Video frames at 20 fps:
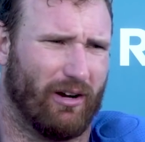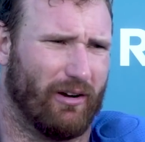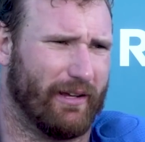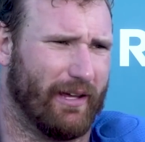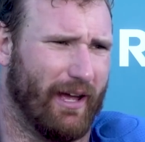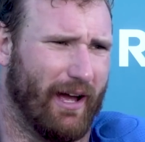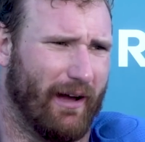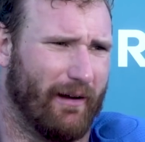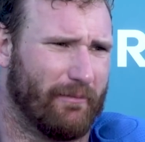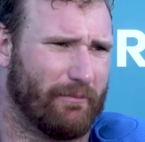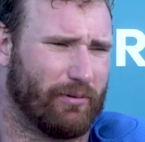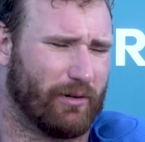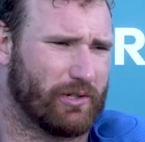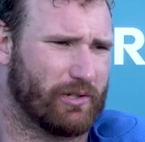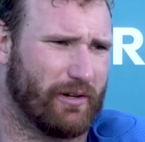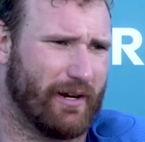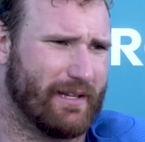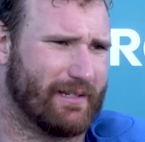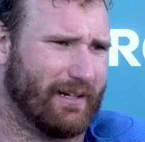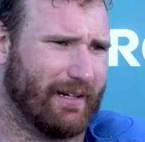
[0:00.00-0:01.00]
Oh, yeah.
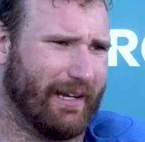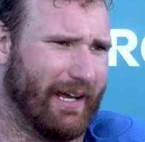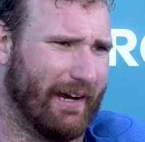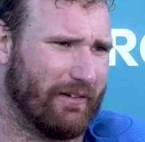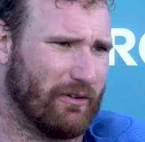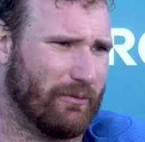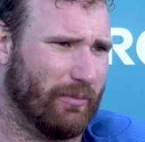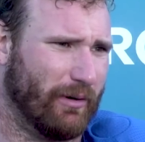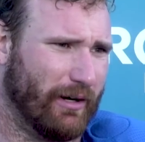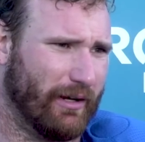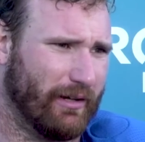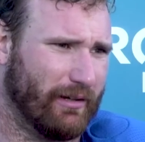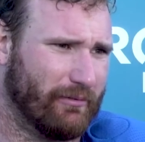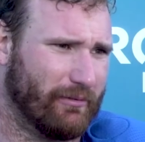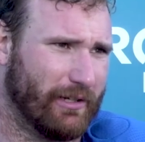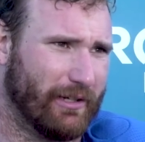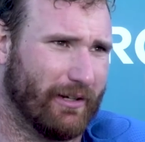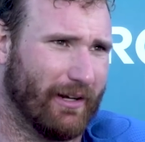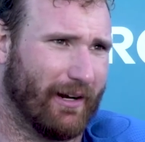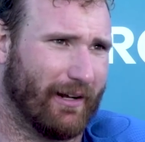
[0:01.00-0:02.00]
Portrays onto everybody.
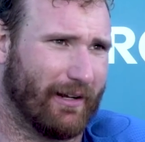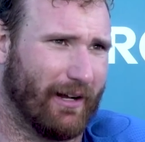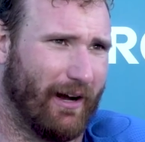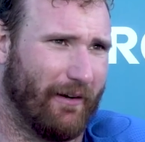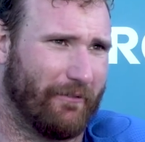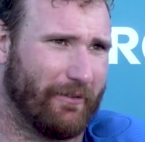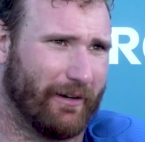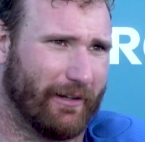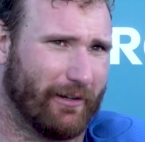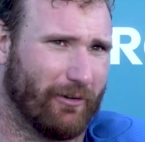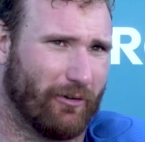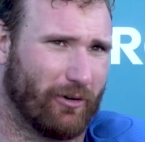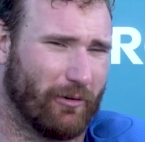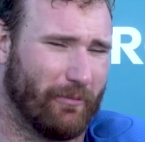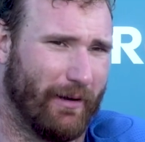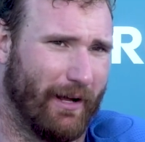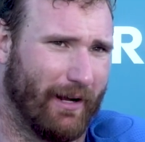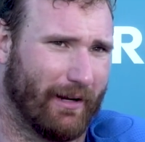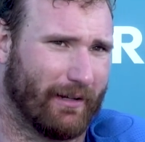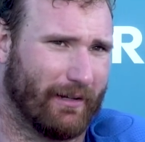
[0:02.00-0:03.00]
When you got a confident
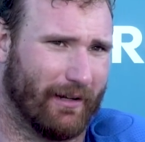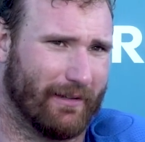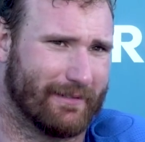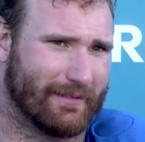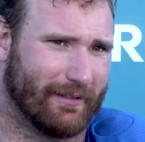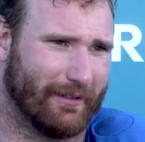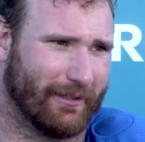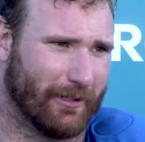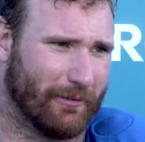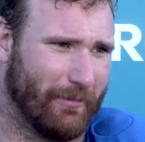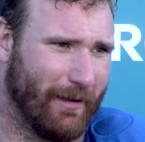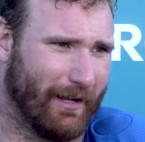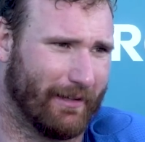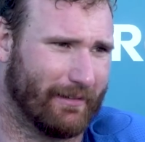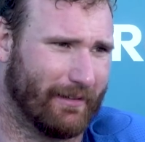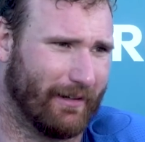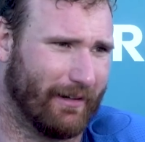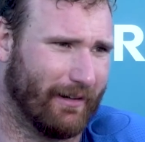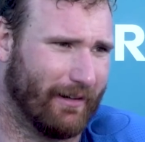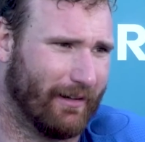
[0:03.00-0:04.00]
quarterback, gunslinger back
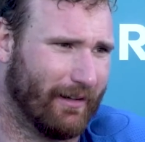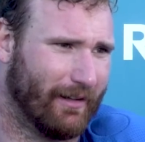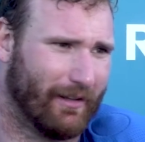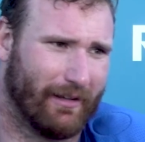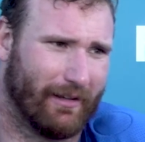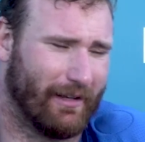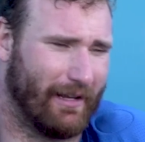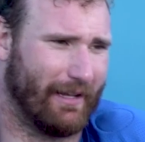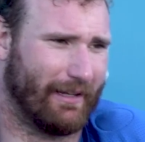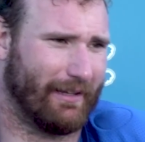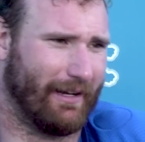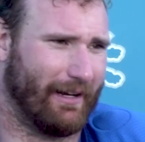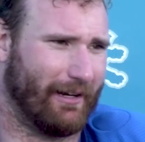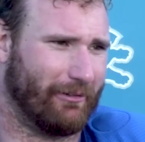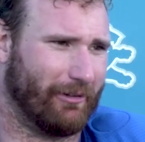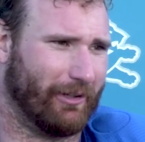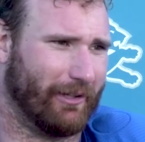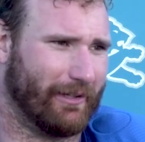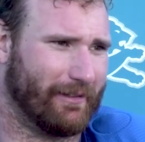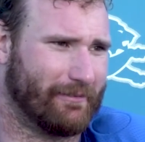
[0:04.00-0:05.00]
there, it kind of
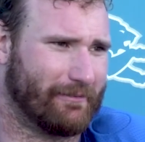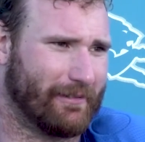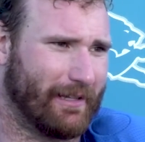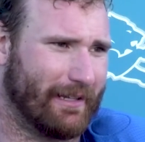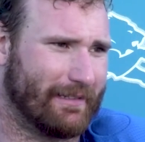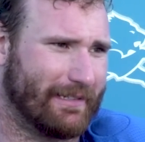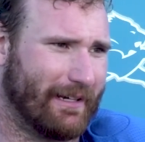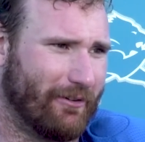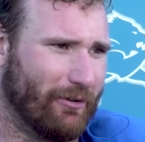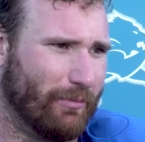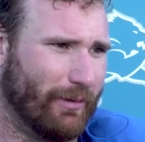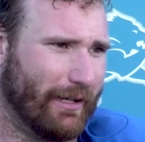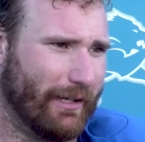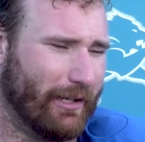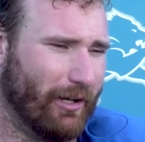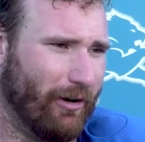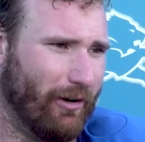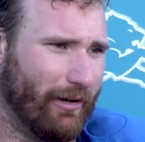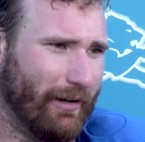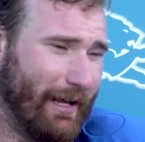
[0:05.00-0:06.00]
really gets everybody
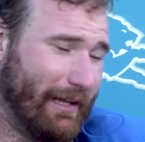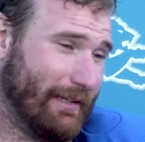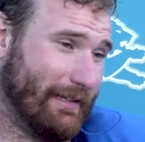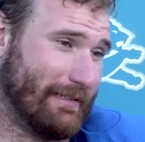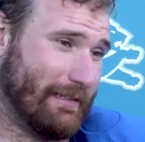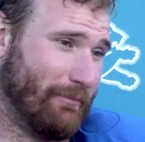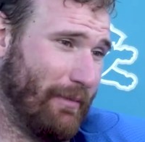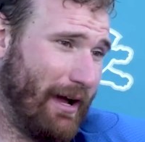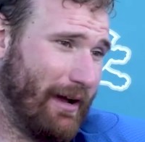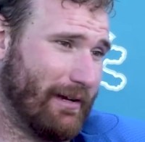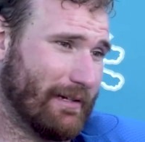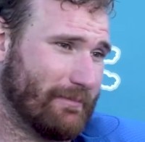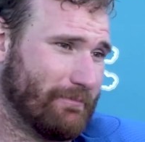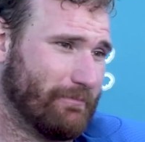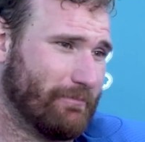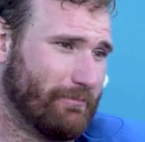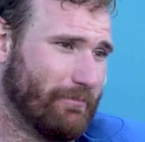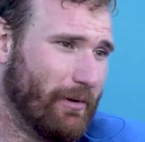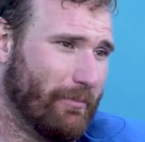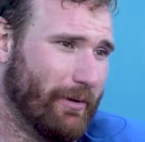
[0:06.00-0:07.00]
going, at least in my
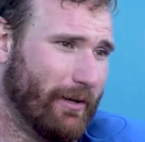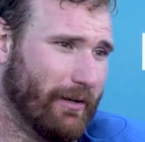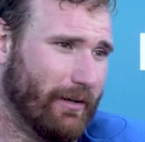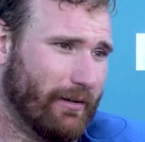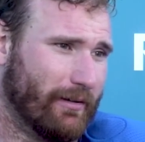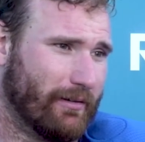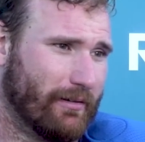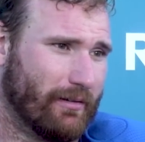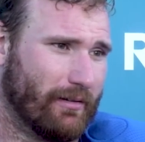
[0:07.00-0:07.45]
opinion.